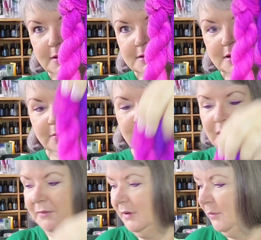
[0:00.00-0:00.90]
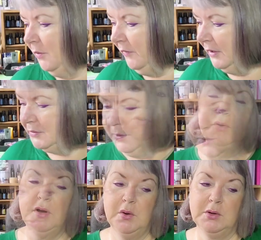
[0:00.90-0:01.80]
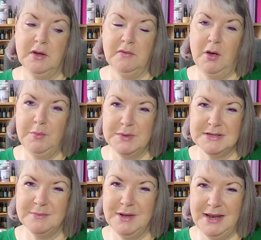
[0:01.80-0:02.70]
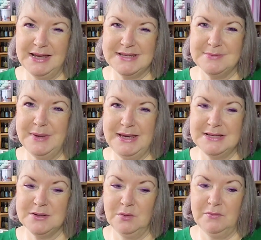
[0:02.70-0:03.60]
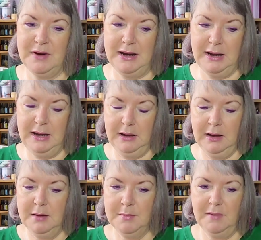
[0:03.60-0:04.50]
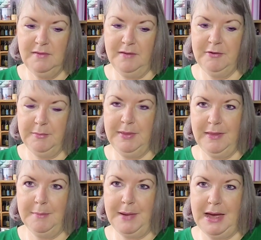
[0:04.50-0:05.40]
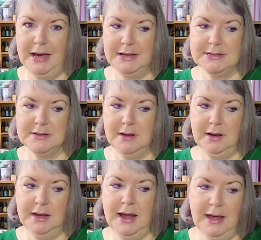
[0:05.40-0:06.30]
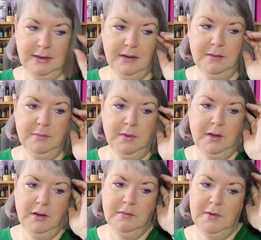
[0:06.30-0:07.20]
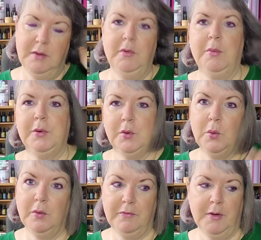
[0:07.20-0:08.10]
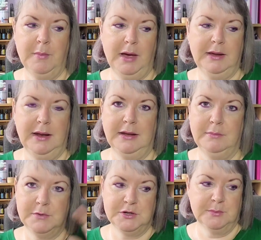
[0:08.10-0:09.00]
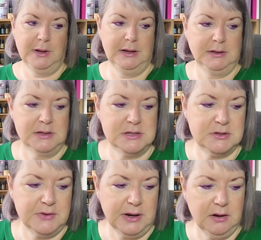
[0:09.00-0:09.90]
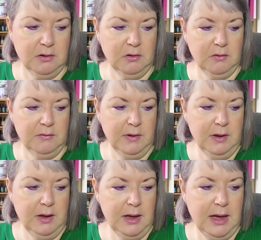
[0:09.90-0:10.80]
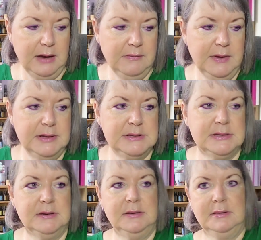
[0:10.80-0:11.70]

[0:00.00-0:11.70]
So we're definitely moving into purples. Truly hooked. I've opened some of next week's already, but I've left them in their bags so I can add them. When I've opened all of them, I can add them to my little string of advents.